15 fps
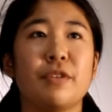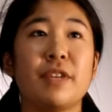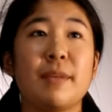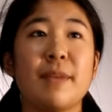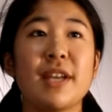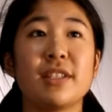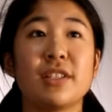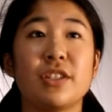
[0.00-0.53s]
He
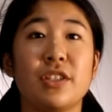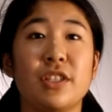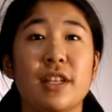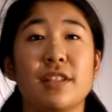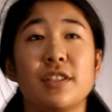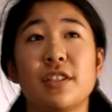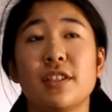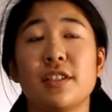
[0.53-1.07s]
makes
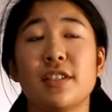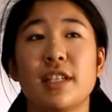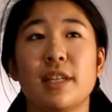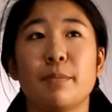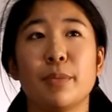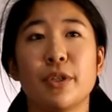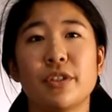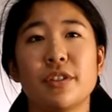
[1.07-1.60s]
suggestions and
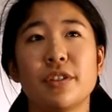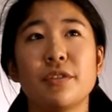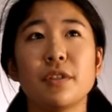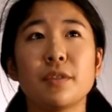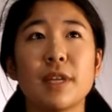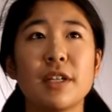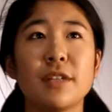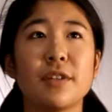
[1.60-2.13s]
he pushes you in the
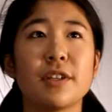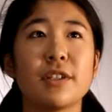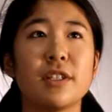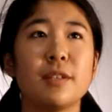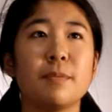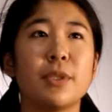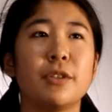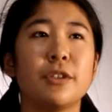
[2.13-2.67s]
right
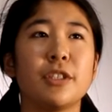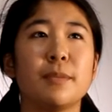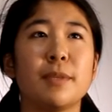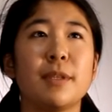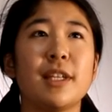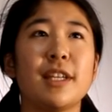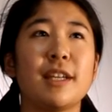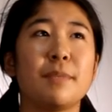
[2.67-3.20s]
direction, but
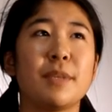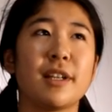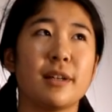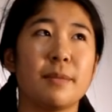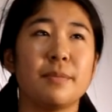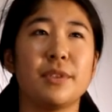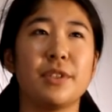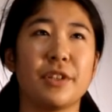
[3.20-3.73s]
ultimately it
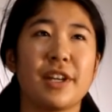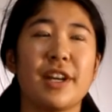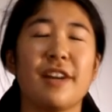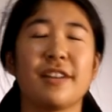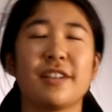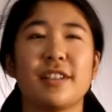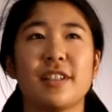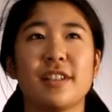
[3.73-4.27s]
becomes your character.